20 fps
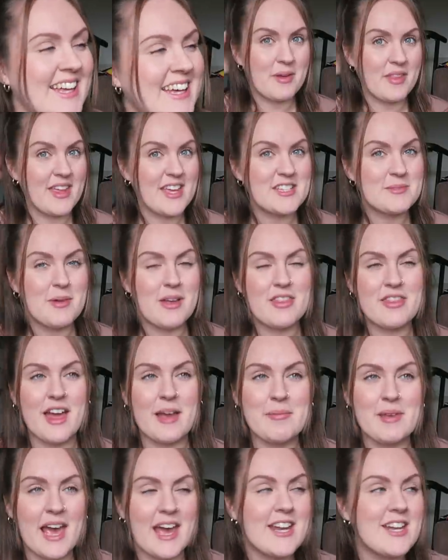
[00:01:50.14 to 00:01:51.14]
but this month
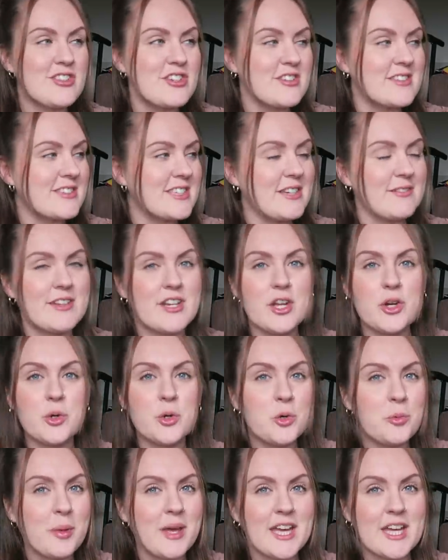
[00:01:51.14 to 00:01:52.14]
I'm kind of just leaving it
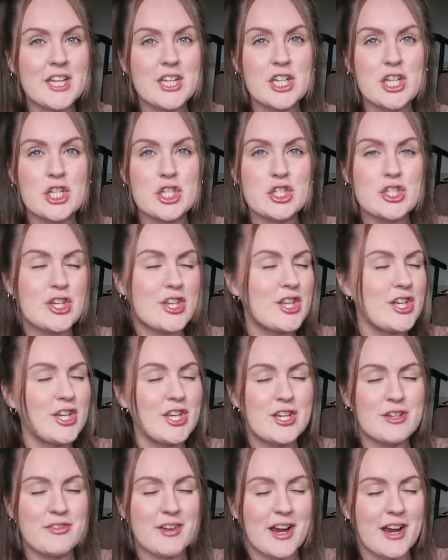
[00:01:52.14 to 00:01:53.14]
open to the
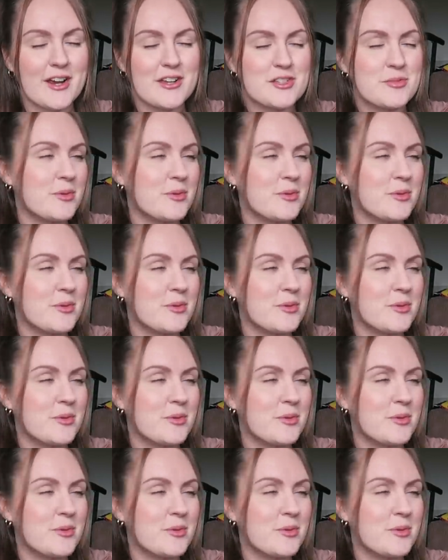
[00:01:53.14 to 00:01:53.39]
universe.